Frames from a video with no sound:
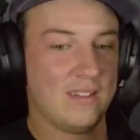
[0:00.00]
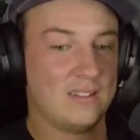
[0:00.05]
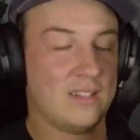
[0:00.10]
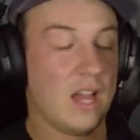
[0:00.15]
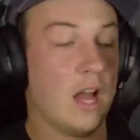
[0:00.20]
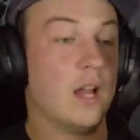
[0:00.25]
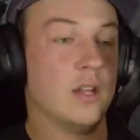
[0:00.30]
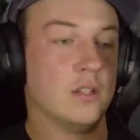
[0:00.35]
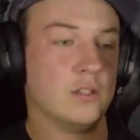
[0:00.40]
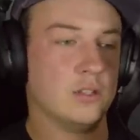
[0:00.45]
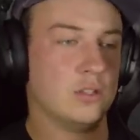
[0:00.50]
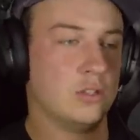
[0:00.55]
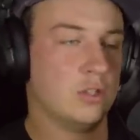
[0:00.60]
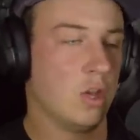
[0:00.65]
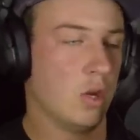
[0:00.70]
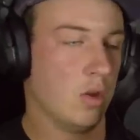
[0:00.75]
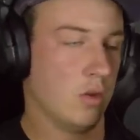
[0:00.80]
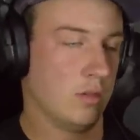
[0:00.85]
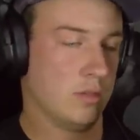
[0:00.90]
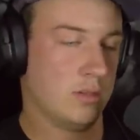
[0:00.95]
Got
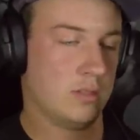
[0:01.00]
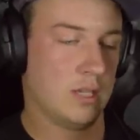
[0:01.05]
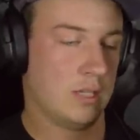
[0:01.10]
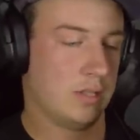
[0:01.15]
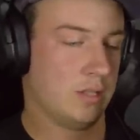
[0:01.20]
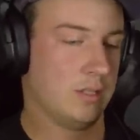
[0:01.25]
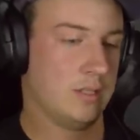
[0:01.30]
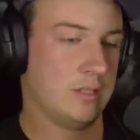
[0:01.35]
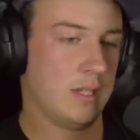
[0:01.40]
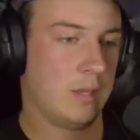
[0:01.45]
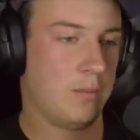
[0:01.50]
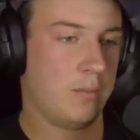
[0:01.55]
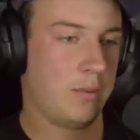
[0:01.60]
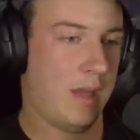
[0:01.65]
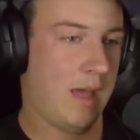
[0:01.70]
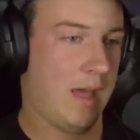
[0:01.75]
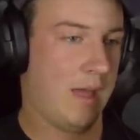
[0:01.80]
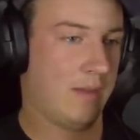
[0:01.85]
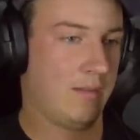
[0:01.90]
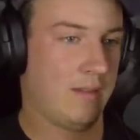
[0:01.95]
such a sick
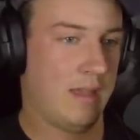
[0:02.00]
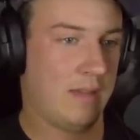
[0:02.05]
pad.